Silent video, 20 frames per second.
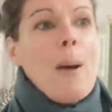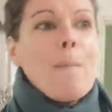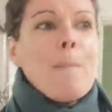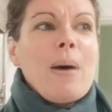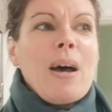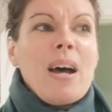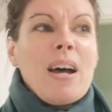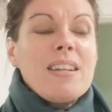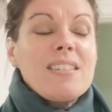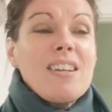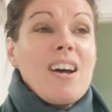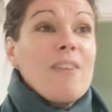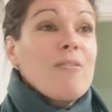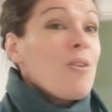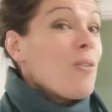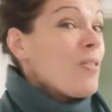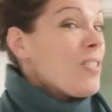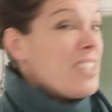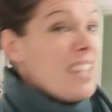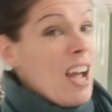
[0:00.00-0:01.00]
but I've
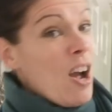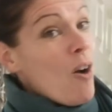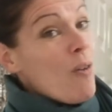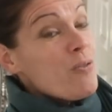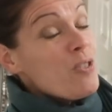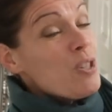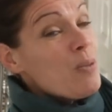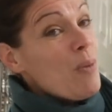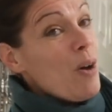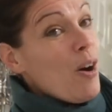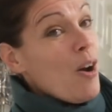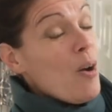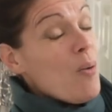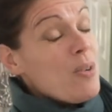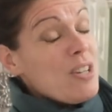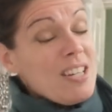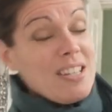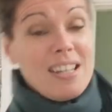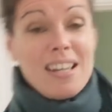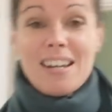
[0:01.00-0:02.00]
got the day off tomorrow,
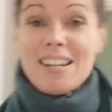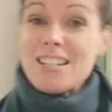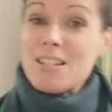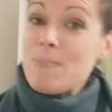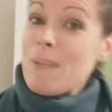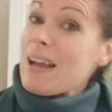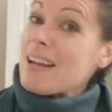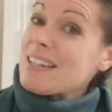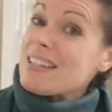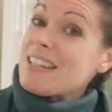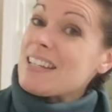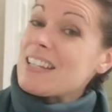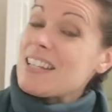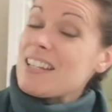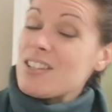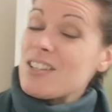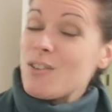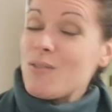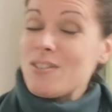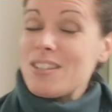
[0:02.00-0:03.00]
which is unexpected
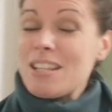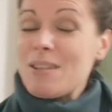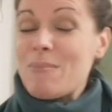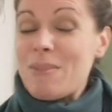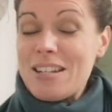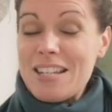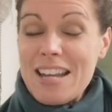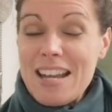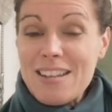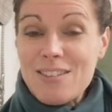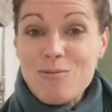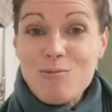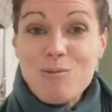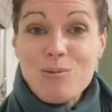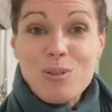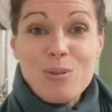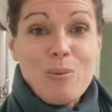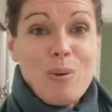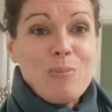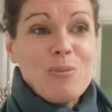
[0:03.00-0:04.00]
because obviously my days are all
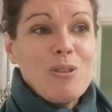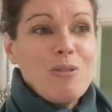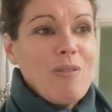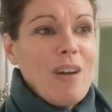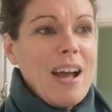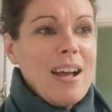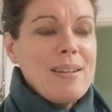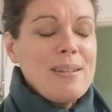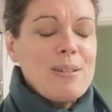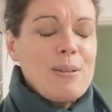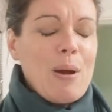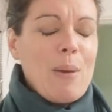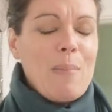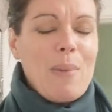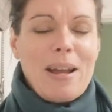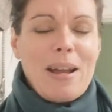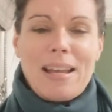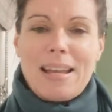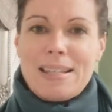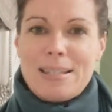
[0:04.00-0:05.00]
swapped around, so I
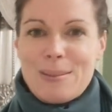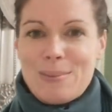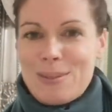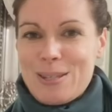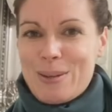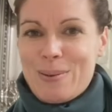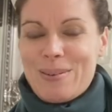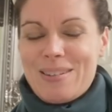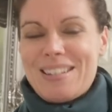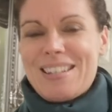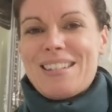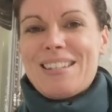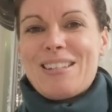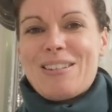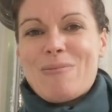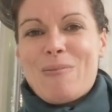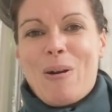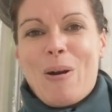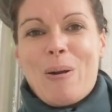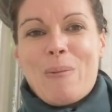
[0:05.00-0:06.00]
might get some sewing done
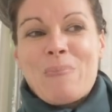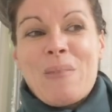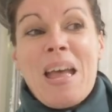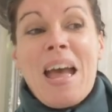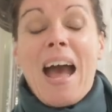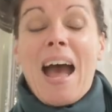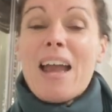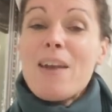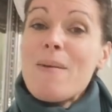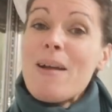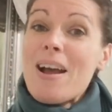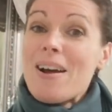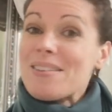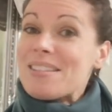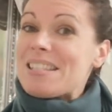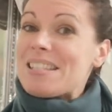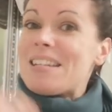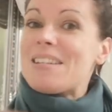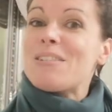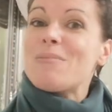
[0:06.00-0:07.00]
tomorrow. Anyway, I'll
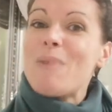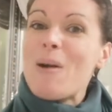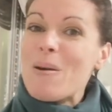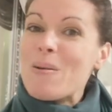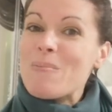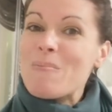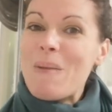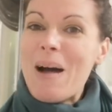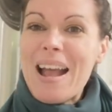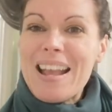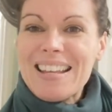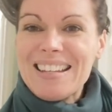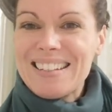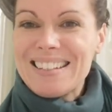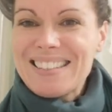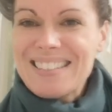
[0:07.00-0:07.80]
see you tomorrow. Bye.